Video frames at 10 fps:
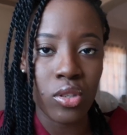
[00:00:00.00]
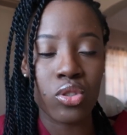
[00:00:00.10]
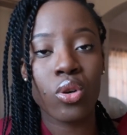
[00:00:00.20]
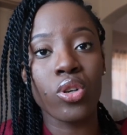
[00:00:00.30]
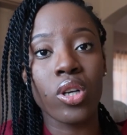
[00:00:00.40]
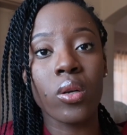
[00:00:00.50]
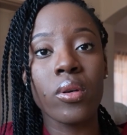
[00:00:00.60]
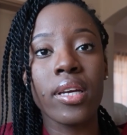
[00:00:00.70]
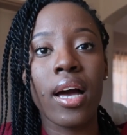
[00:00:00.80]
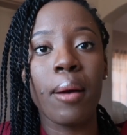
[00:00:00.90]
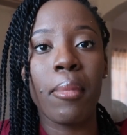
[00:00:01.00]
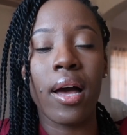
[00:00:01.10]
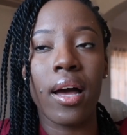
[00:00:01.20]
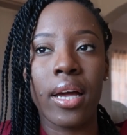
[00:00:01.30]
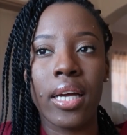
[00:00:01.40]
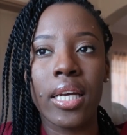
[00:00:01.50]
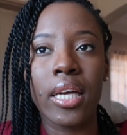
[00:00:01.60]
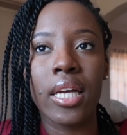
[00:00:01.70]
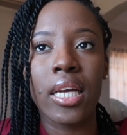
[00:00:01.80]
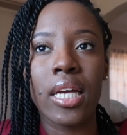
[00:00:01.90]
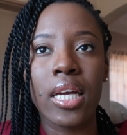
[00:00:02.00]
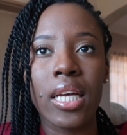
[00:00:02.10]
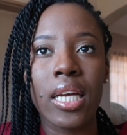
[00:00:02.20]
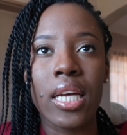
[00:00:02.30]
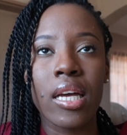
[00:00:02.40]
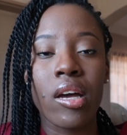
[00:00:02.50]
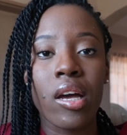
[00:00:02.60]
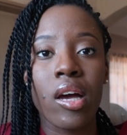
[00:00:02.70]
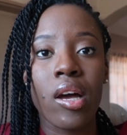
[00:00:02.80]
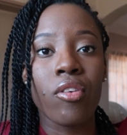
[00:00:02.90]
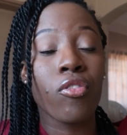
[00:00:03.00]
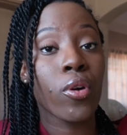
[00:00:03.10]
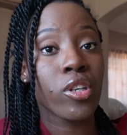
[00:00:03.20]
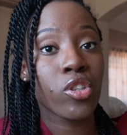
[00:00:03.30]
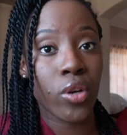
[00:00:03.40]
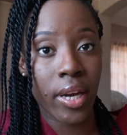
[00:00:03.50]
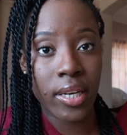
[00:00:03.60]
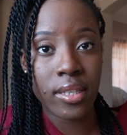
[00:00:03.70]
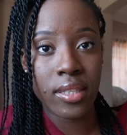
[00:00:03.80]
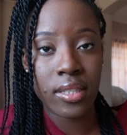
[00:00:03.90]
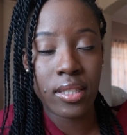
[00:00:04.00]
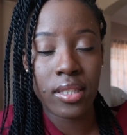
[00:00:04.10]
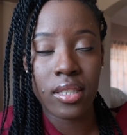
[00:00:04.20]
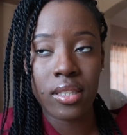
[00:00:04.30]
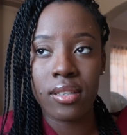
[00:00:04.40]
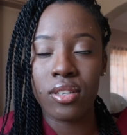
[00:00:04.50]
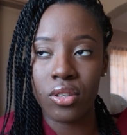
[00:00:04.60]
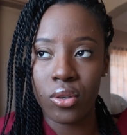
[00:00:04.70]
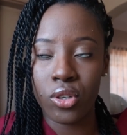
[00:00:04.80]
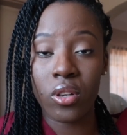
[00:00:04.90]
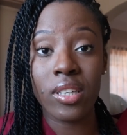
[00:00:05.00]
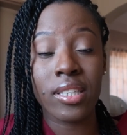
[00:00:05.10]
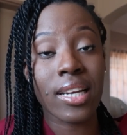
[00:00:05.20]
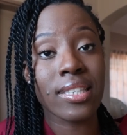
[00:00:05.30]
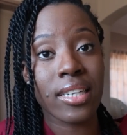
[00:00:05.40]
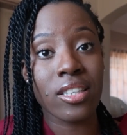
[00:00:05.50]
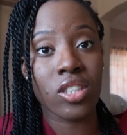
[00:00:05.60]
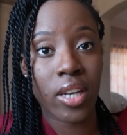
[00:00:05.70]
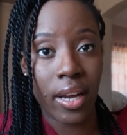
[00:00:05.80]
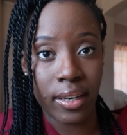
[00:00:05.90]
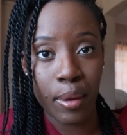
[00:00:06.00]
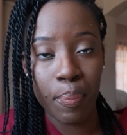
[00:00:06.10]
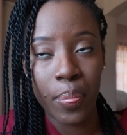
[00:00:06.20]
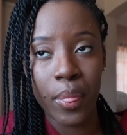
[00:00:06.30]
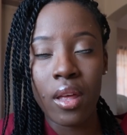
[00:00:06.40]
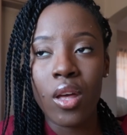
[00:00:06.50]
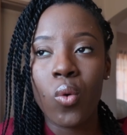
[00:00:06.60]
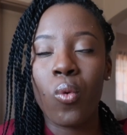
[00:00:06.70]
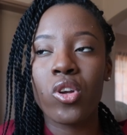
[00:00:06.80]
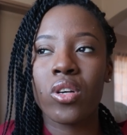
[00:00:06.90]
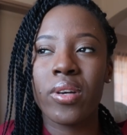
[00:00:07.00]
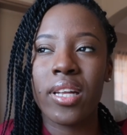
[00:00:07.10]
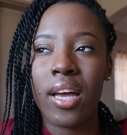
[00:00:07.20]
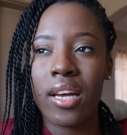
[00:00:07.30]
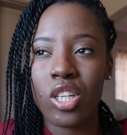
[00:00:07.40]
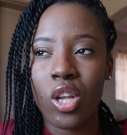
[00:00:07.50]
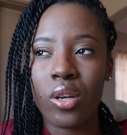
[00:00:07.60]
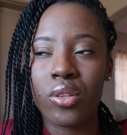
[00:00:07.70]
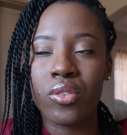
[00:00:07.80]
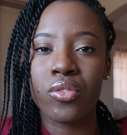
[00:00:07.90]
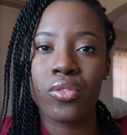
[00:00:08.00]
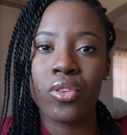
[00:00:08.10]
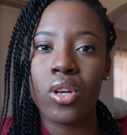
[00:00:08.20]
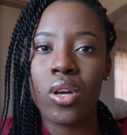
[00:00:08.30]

so not only am I foreign trained, you know, not only did I study in China, which already has a lot of